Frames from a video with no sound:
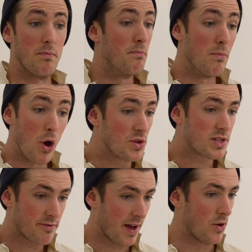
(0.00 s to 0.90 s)

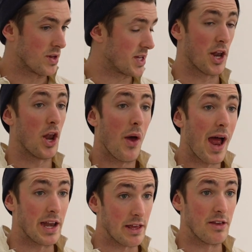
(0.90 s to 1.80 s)
most founders, I don't know
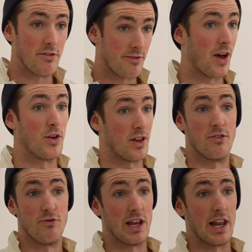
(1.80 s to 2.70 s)
any
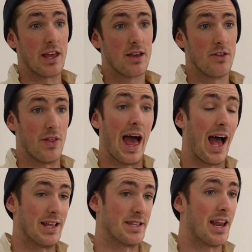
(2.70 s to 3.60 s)
founder really that
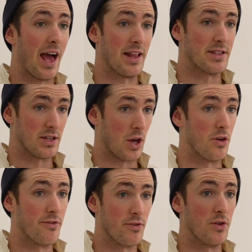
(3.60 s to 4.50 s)
hasn't had to
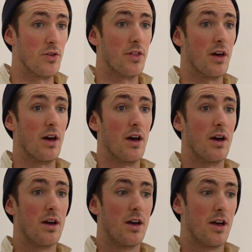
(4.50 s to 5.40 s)
go through
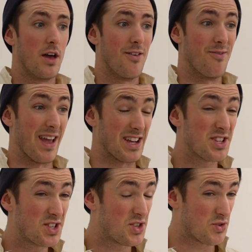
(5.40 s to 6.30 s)
the
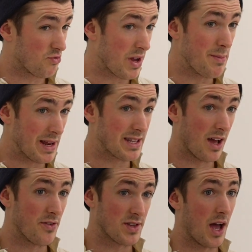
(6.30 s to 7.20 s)
extremely
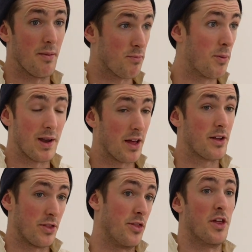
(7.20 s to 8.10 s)
tough time, probably
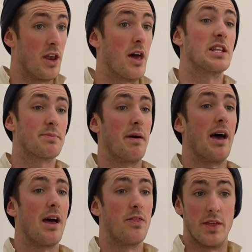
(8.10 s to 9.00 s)
like the
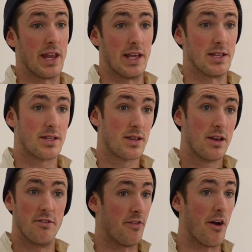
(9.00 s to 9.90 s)
nightmare that
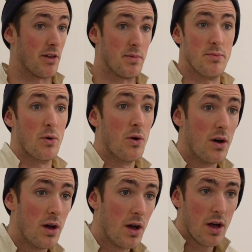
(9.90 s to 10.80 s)
is firing people.